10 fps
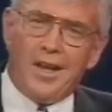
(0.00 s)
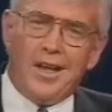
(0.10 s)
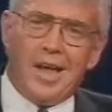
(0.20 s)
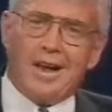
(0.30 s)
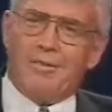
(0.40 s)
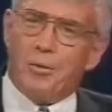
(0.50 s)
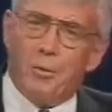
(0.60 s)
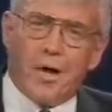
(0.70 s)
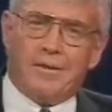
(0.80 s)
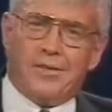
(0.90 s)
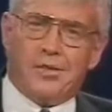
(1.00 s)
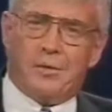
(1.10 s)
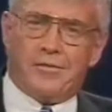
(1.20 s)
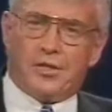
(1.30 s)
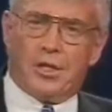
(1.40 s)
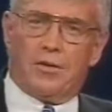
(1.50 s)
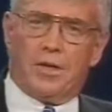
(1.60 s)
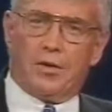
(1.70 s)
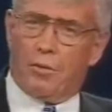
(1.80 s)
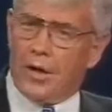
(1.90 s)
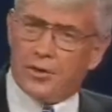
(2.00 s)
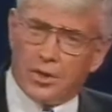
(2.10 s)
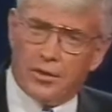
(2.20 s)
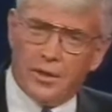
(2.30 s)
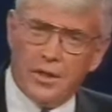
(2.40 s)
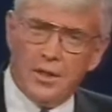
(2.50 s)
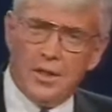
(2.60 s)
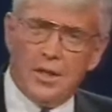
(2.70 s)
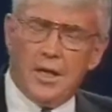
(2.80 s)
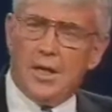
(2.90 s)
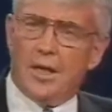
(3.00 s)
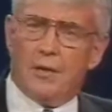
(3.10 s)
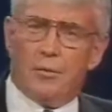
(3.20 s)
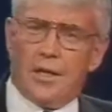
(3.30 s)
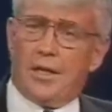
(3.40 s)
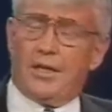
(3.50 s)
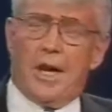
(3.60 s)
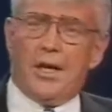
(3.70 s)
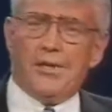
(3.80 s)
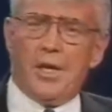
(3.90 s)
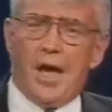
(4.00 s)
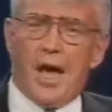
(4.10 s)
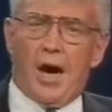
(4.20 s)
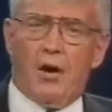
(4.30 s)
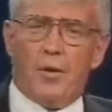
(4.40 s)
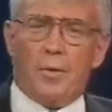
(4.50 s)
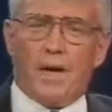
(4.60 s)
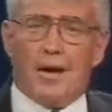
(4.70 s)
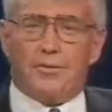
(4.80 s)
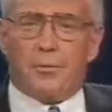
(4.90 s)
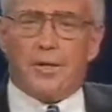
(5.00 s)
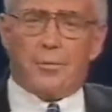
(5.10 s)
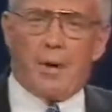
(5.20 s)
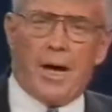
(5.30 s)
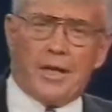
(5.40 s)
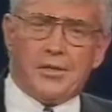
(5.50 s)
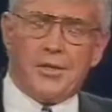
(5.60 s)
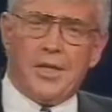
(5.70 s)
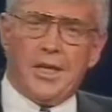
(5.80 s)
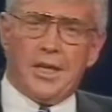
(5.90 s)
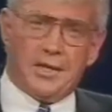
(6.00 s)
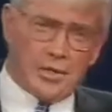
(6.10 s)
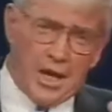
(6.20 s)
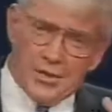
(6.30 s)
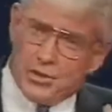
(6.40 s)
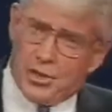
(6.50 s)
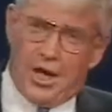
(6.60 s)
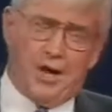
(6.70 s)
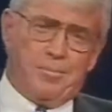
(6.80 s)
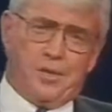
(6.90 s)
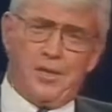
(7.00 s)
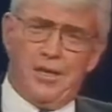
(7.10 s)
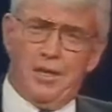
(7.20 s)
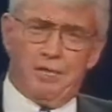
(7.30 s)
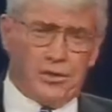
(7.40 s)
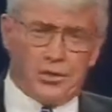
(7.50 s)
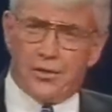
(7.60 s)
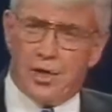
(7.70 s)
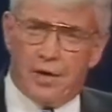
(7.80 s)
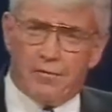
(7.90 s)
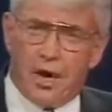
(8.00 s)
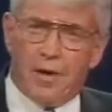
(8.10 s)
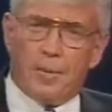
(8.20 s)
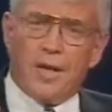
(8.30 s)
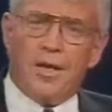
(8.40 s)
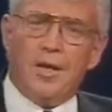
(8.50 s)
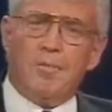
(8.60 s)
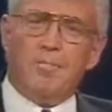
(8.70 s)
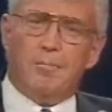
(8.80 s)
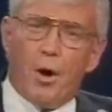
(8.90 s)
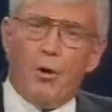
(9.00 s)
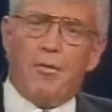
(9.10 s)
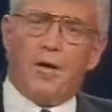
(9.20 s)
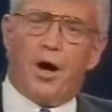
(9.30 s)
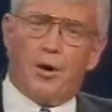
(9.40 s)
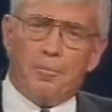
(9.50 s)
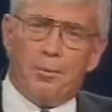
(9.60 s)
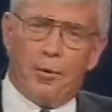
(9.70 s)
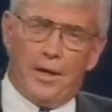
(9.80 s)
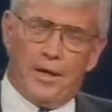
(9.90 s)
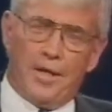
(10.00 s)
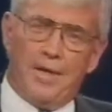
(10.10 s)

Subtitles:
Every one of us who have children and grandchildren recognize how we have to reach a balance. It is not jobs versus our environment. Both are important.